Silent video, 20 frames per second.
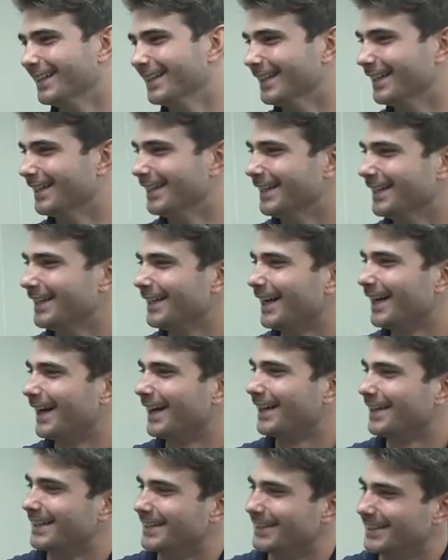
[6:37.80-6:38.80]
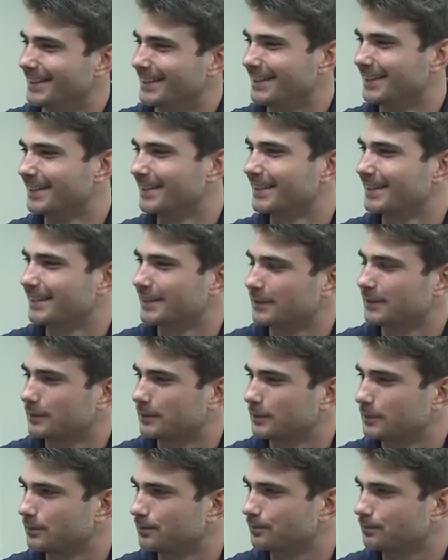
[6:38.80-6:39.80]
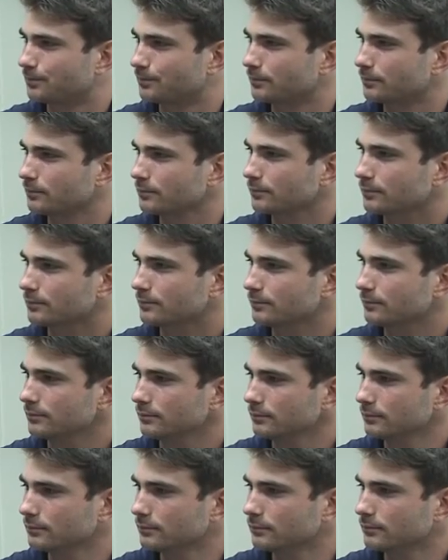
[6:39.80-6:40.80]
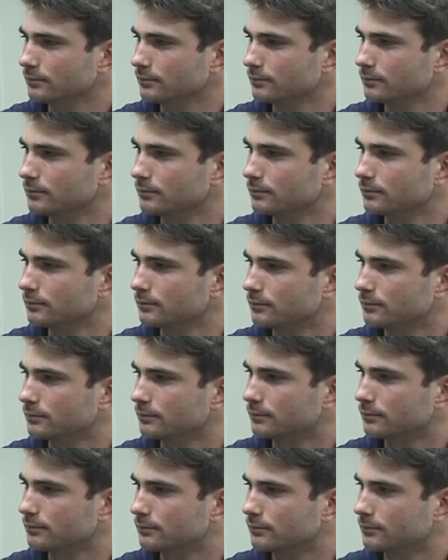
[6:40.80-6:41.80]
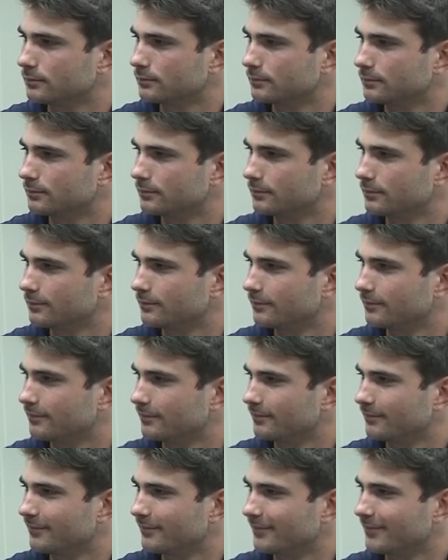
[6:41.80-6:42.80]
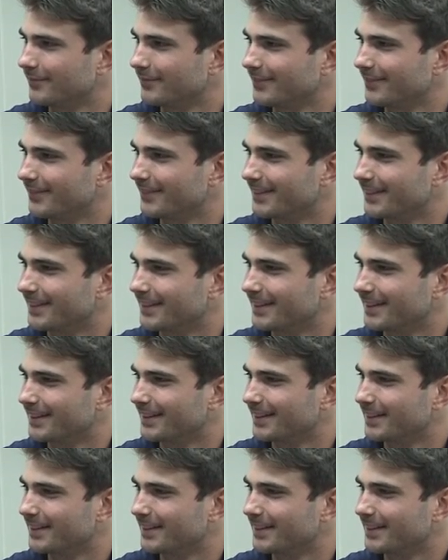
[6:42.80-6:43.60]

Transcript: (silent)